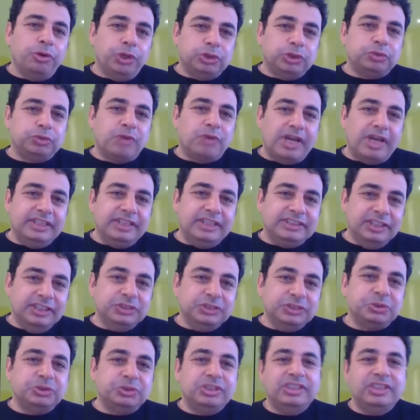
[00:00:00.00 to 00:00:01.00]
Yoshua is
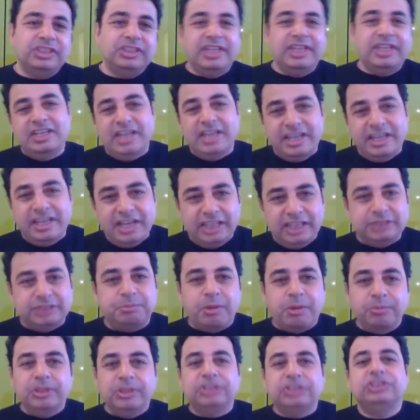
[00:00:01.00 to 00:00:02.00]
interested in and has
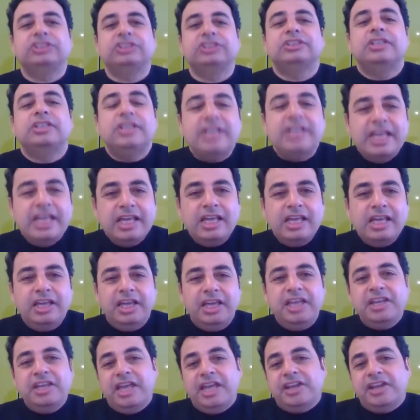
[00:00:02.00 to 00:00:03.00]
published
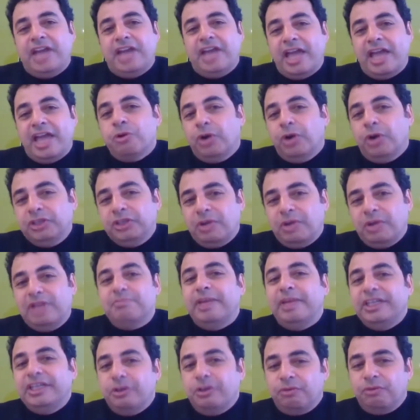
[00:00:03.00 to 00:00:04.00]
in, and I know as well
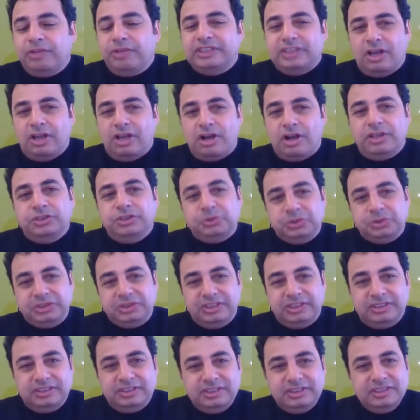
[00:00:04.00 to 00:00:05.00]
many of us are
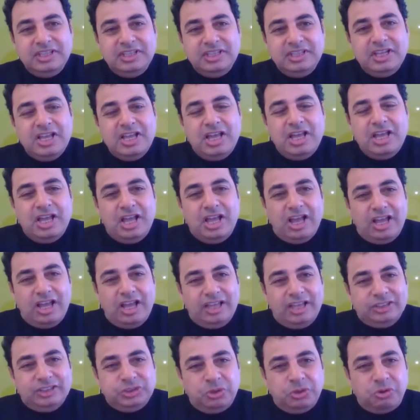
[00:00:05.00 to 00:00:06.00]
interested.
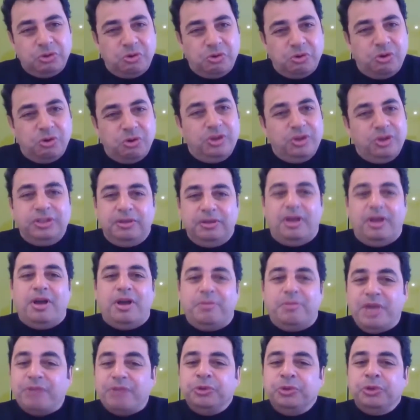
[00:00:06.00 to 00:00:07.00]
Uh, so, uh,
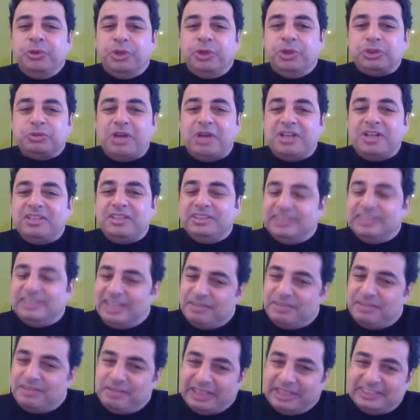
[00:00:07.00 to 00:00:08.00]
bienvenue Yoshua,
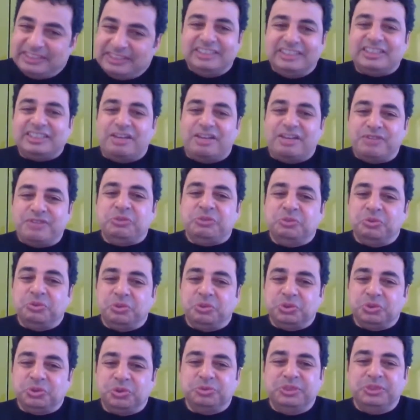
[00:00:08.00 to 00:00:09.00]
et merci d'être avec nous
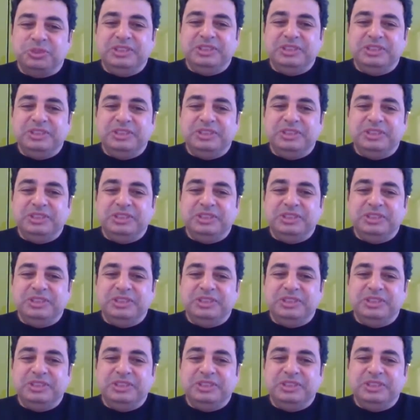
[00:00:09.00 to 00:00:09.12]
aujourd'hui.